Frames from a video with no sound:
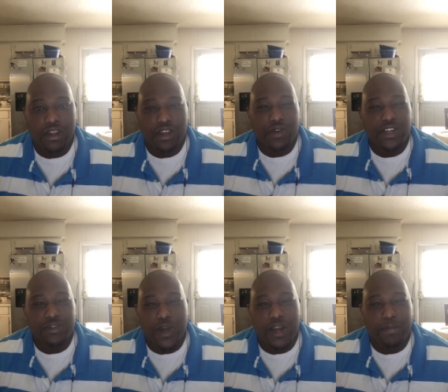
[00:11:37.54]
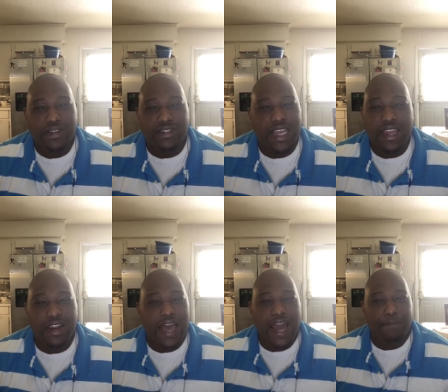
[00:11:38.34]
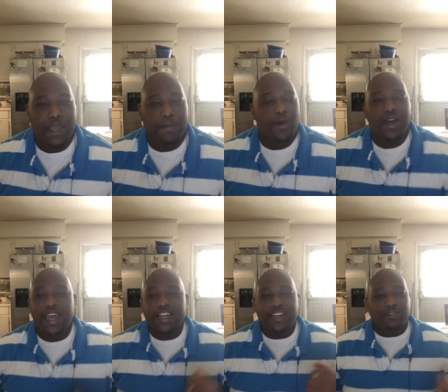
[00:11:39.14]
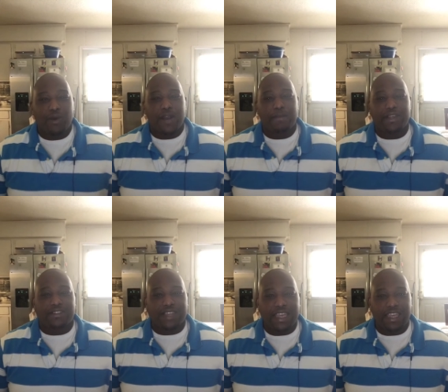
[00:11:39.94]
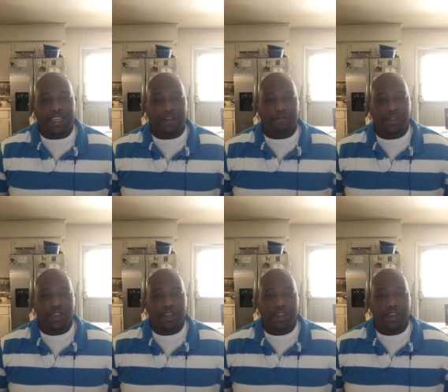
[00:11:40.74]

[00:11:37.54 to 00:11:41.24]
You just want to be seen. A lot of people, they just want to be seen.